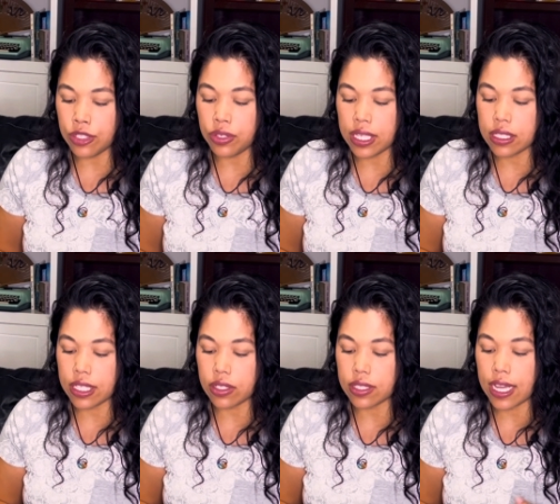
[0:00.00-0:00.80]
unique
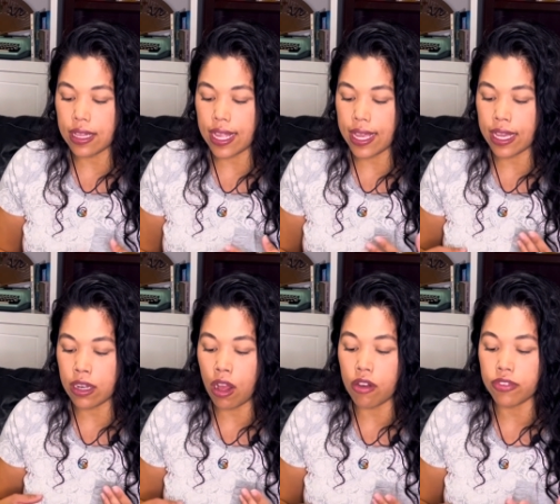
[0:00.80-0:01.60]
skills that they can
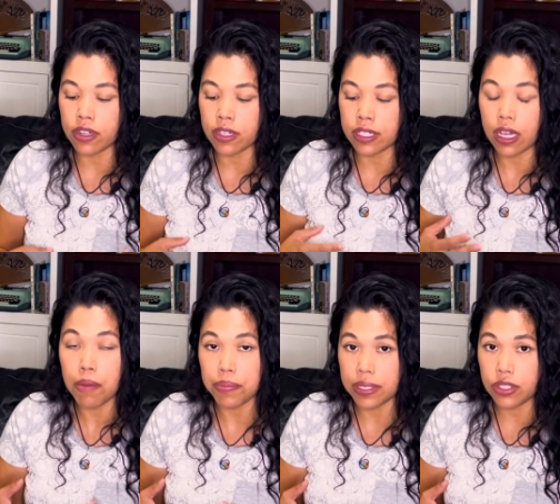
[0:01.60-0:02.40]
offer
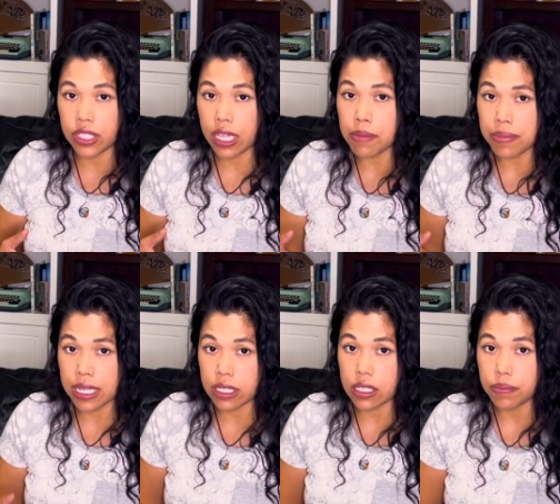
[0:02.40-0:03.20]
to
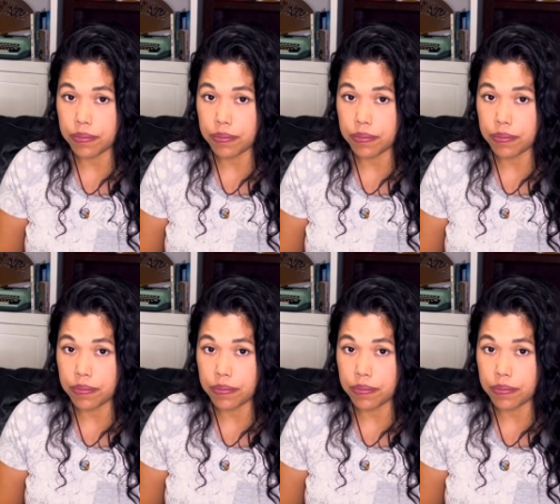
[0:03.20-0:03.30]
companies.